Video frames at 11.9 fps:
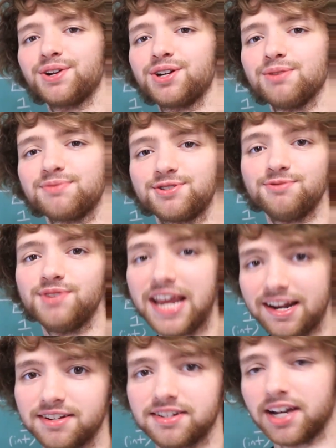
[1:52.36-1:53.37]
when it comes to
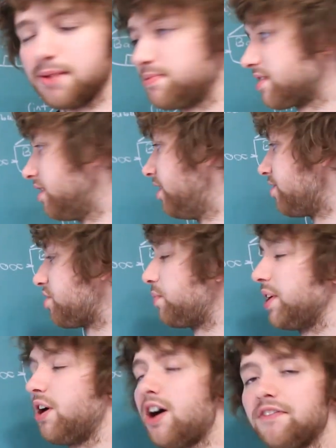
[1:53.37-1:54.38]
data types, so
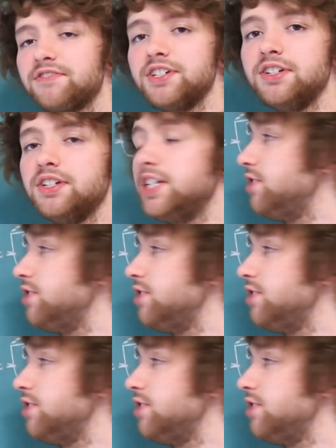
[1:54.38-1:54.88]
we often